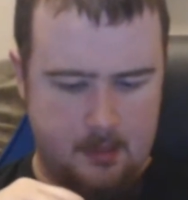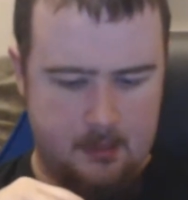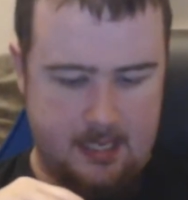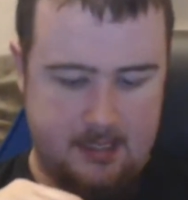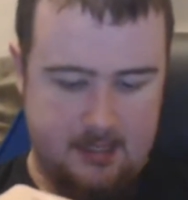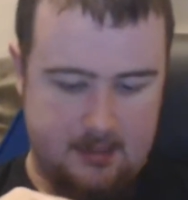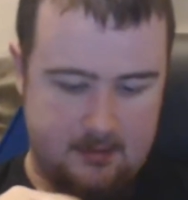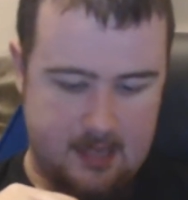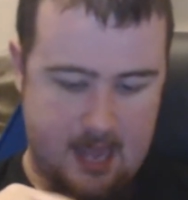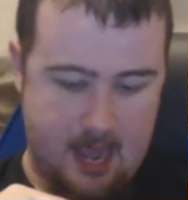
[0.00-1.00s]
Like,
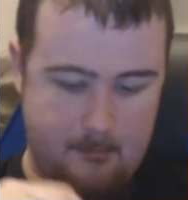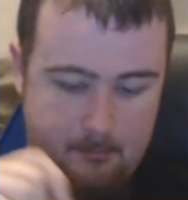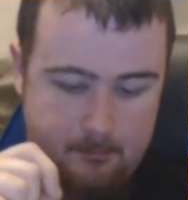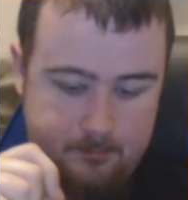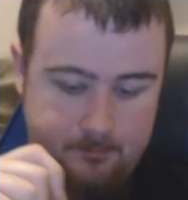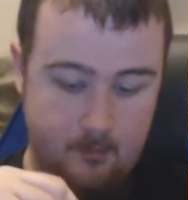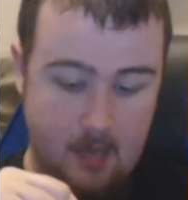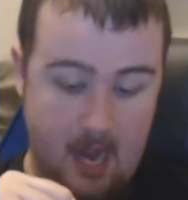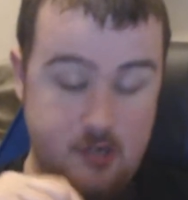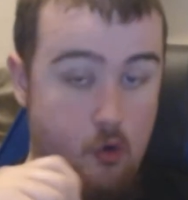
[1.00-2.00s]

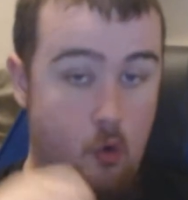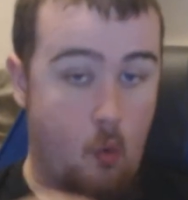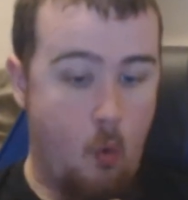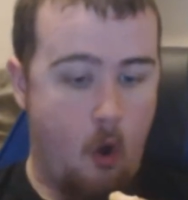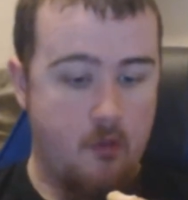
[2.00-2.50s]
I don't know what